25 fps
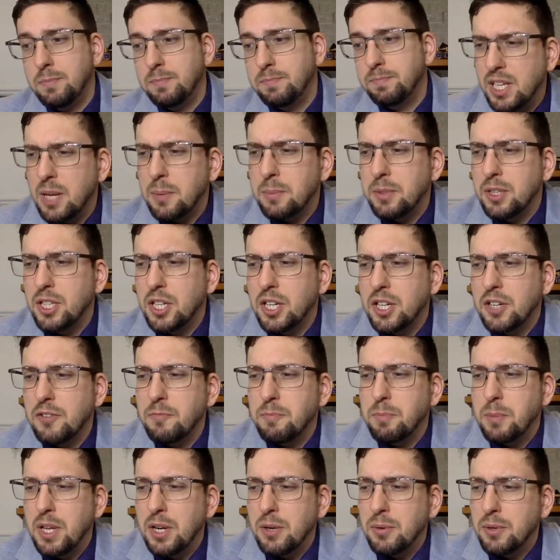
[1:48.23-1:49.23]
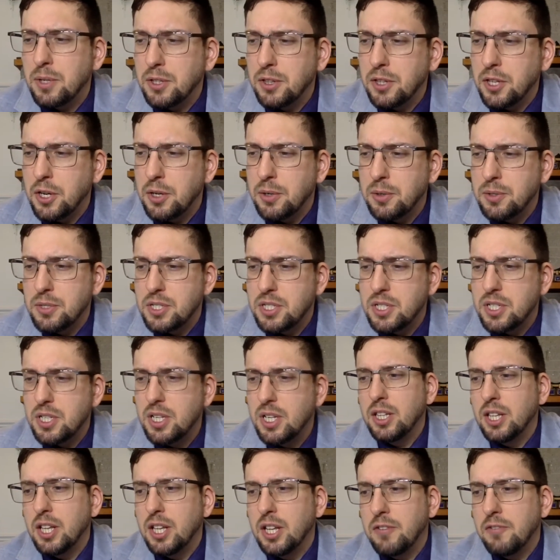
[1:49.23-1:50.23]
Picking up a lot of mineral notes,
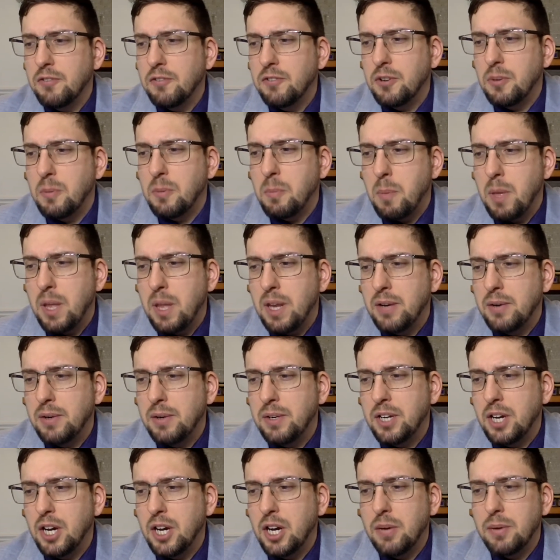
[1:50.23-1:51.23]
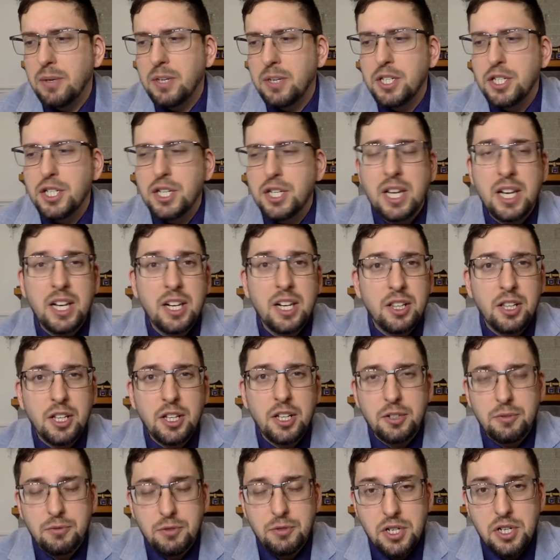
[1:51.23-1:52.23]
a lot of Mandarin orange, and a
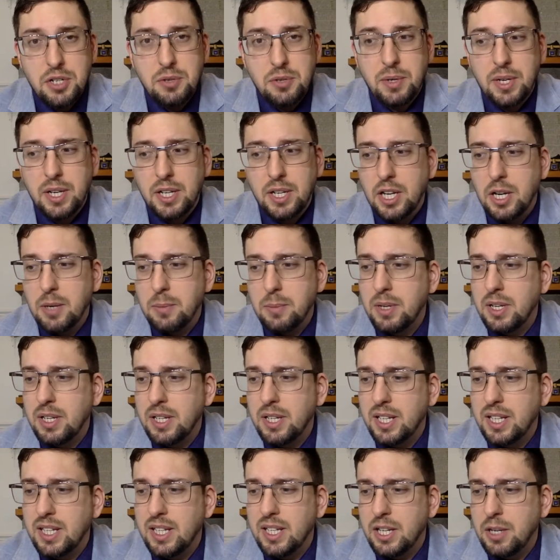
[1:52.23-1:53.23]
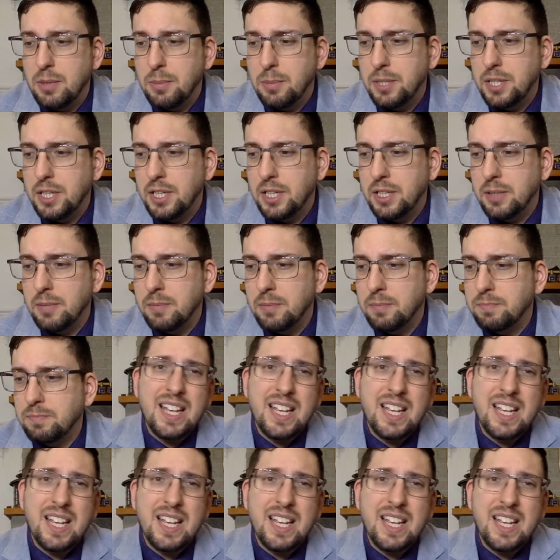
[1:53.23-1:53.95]
lot of geranium in the opening.